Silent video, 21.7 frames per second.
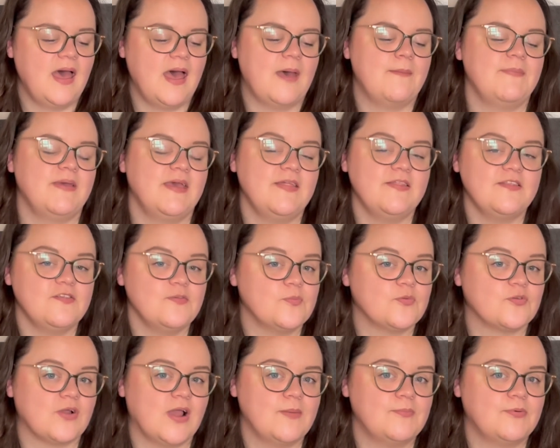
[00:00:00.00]
Hit the
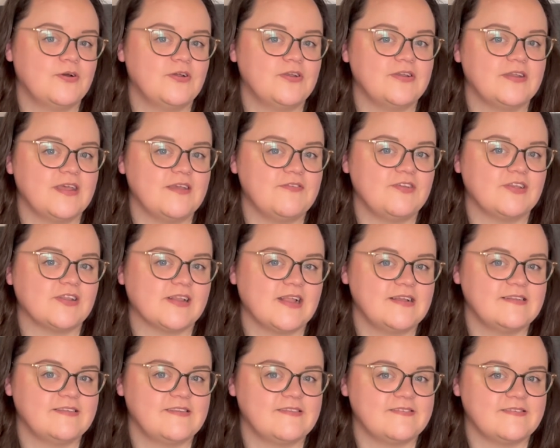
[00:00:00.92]
subscribe button if you'd
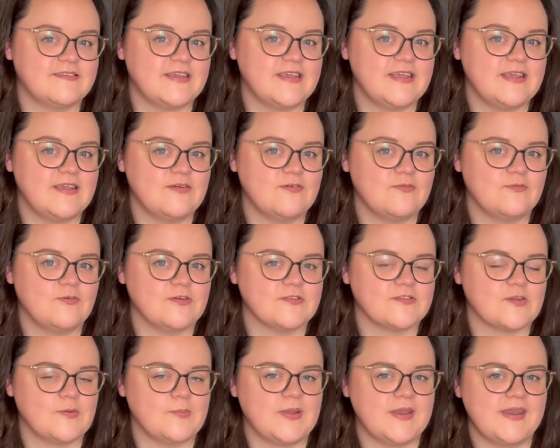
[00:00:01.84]
like to see what's
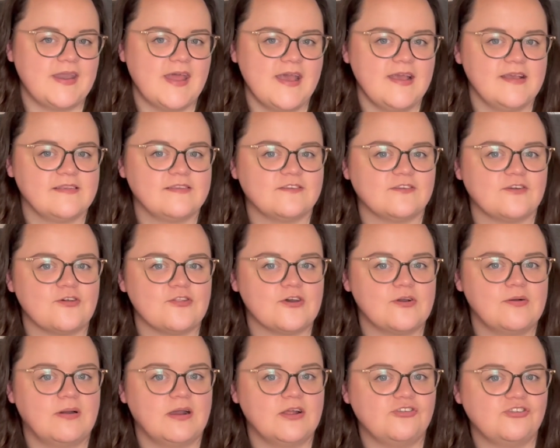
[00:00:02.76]
coming next,
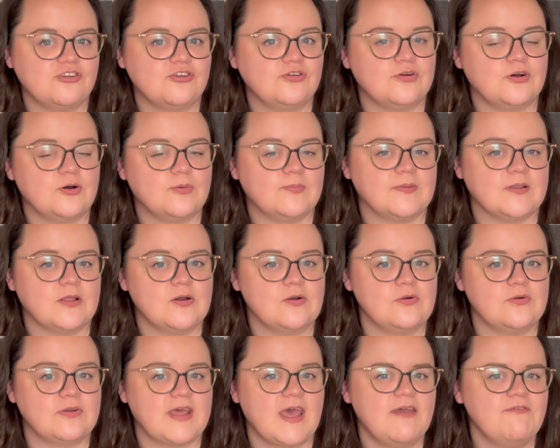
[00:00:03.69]
although I do
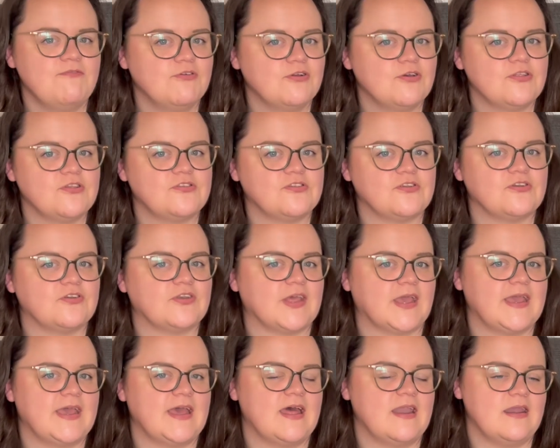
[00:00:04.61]
upload every other
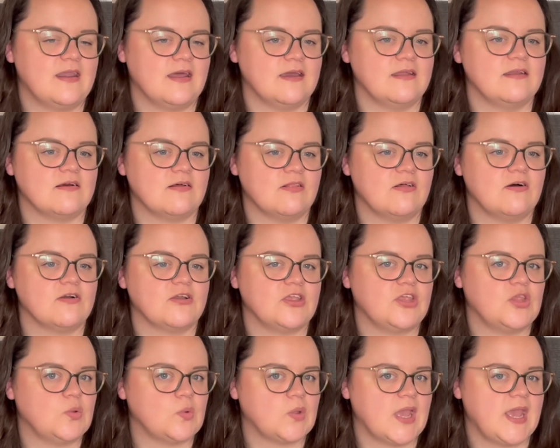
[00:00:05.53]
Sunday at 9 o'clock
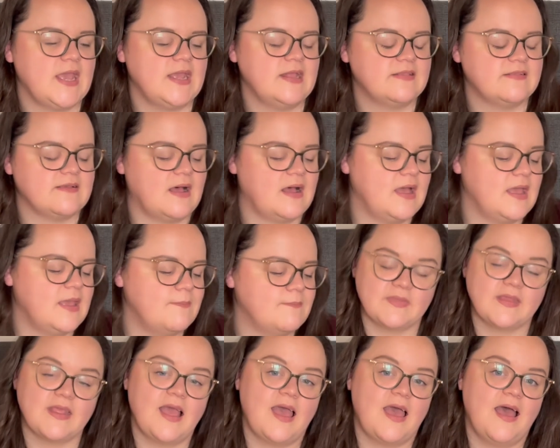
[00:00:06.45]
UK time.
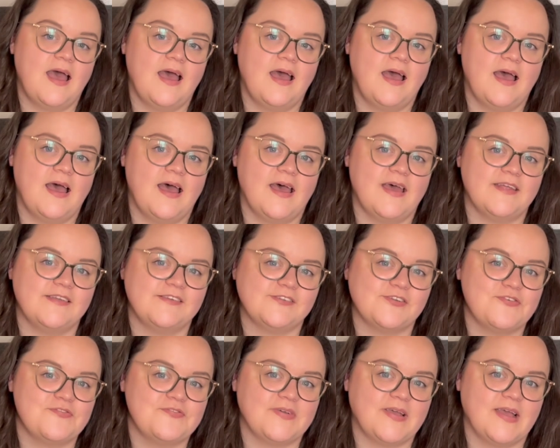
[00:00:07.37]
And
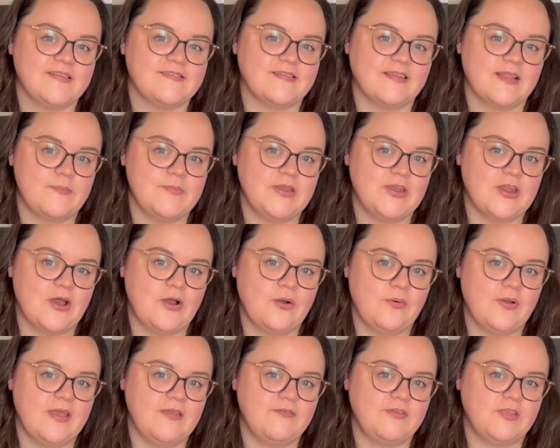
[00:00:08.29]
don't forget to let me know
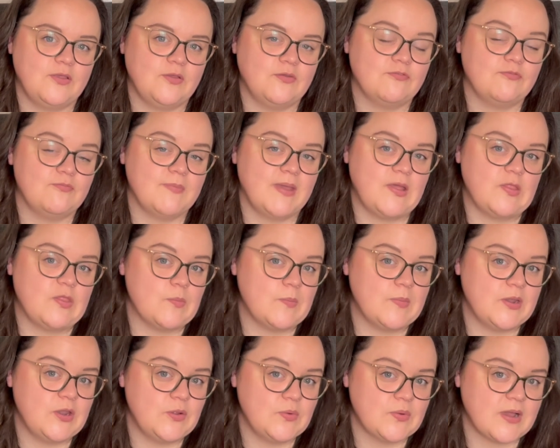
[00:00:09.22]
if you've made them a
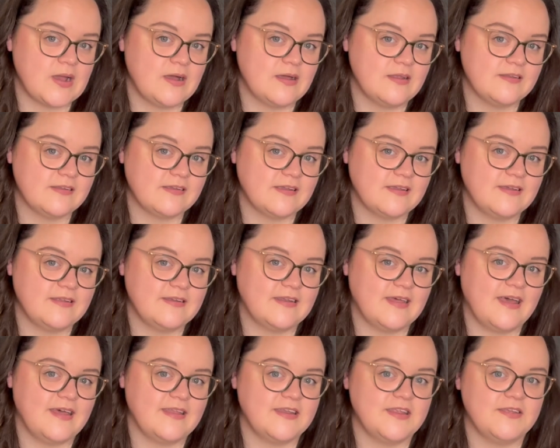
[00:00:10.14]
new cardigan,
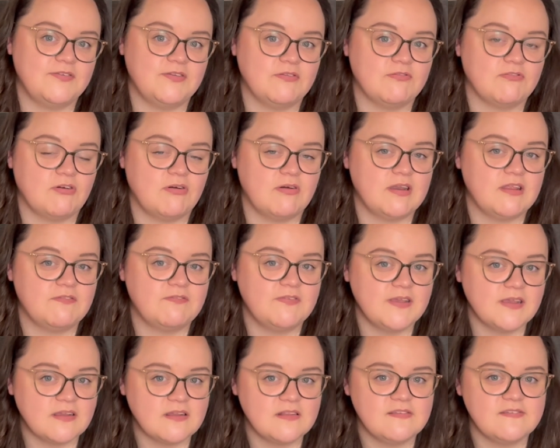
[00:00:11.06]
and if you've got any
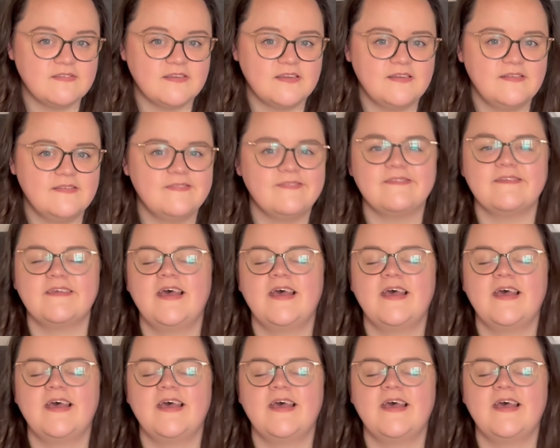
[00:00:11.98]
fit concerns,